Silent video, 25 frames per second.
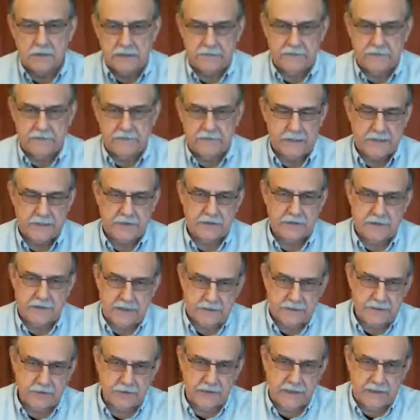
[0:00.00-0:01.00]
information
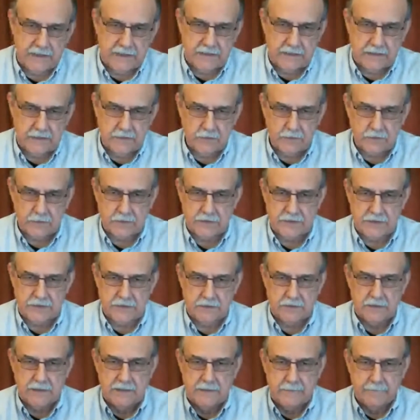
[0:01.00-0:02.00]
that you need in order
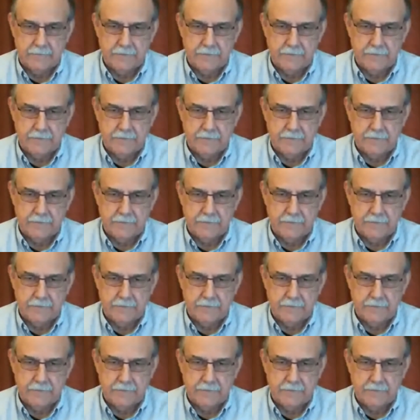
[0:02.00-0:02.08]
to,